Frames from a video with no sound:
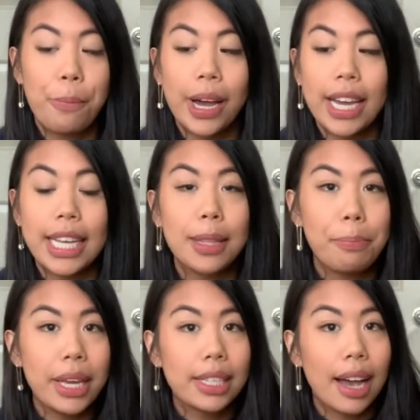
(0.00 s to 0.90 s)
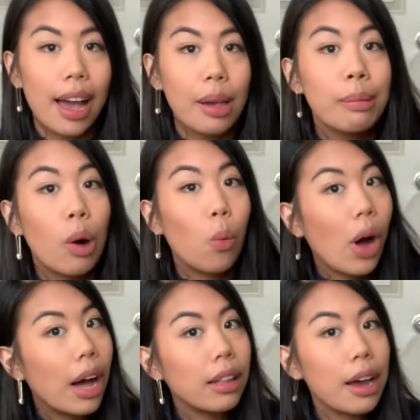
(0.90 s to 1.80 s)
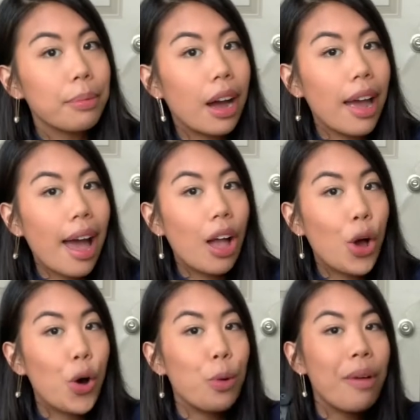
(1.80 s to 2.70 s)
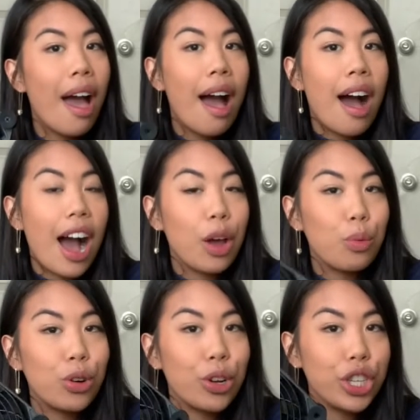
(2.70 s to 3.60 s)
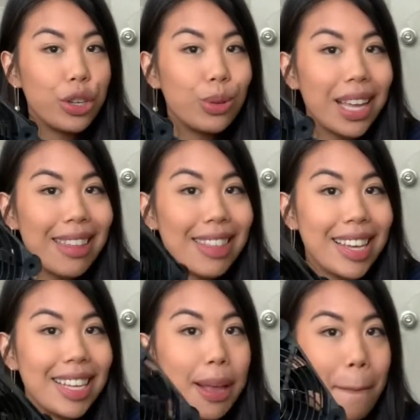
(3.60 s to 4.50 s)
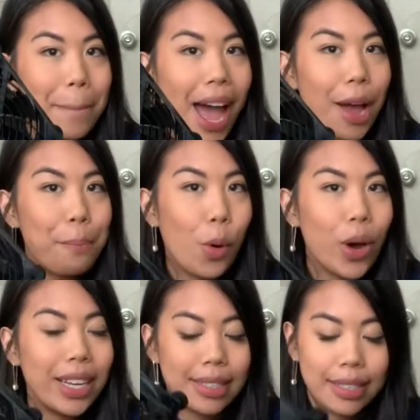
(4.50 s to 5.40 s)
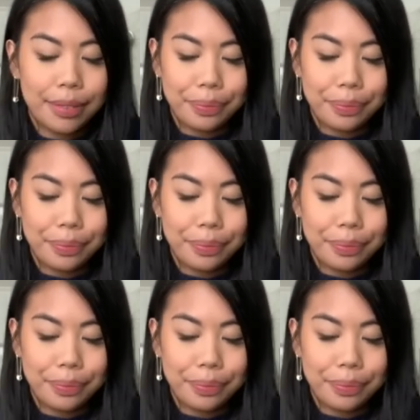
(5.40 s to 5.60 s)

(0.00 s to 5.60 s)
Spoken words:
But in the meantime, while I'm not at home, I will use these bad boys.